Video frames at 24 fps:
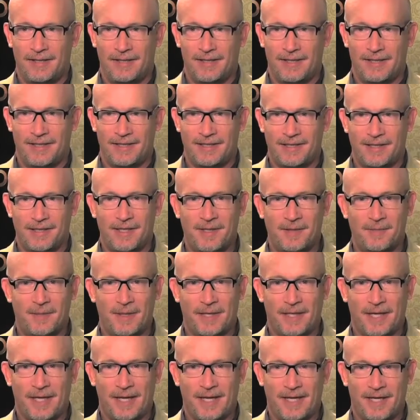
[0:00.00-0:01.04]
it's a little
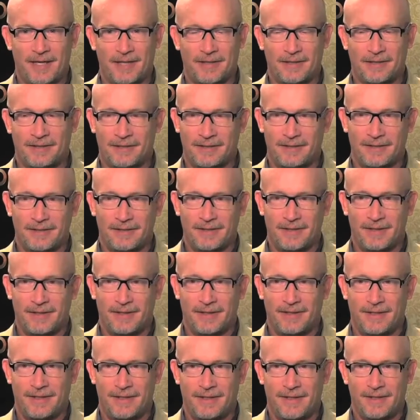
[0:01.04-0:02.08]
bit like,
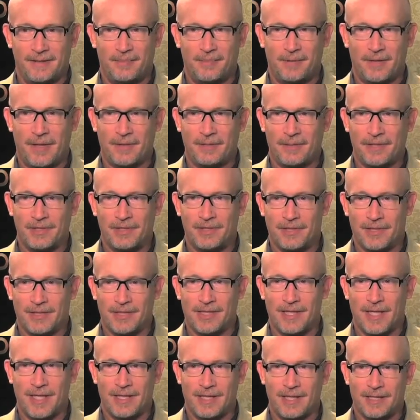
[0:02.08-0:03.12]
I probably shouldn't
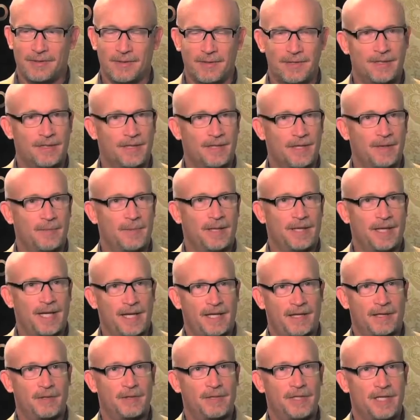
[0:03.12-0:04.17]
say this, it's a little bit
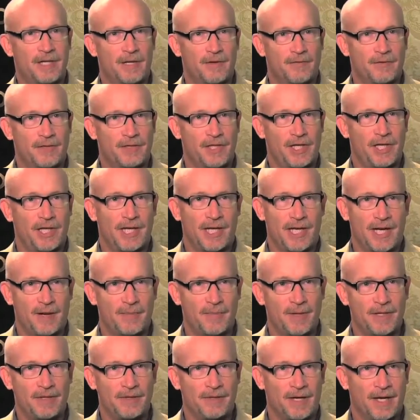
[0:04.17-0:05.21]
like losing your virginity. I
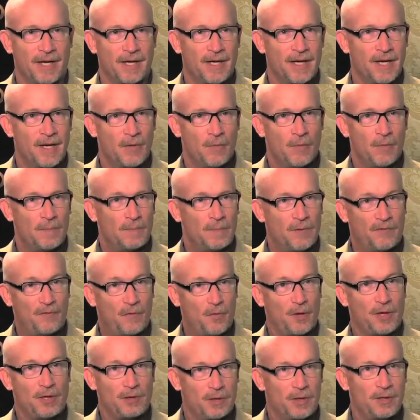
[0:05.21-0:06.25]
mean,
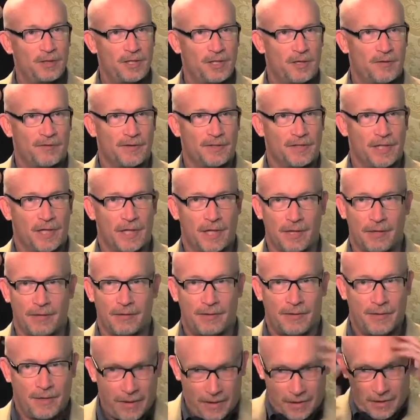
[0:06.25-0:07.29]
before you lose your virginity, you
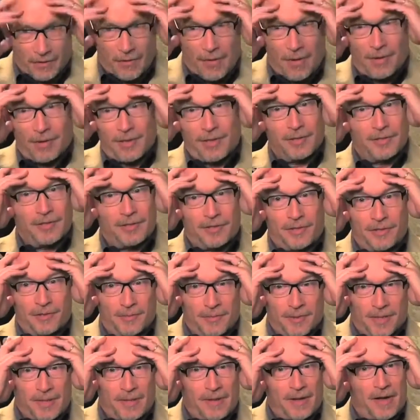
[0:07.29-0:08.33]
think you're all
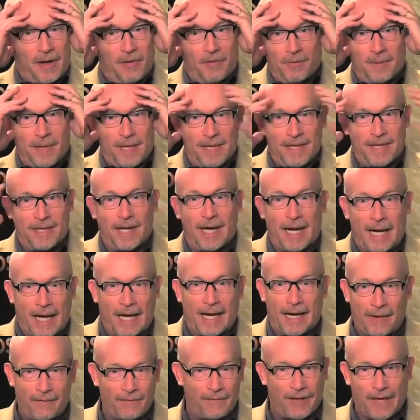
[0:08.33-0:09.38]
consumed, like, oh my
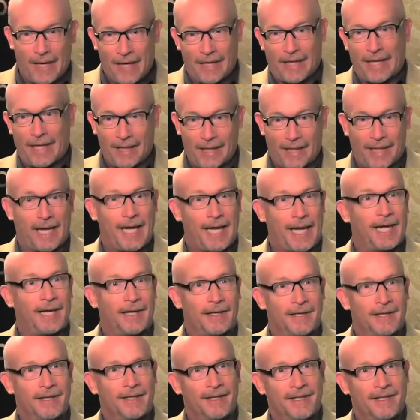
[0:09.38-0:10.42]
God, I've got to get laid.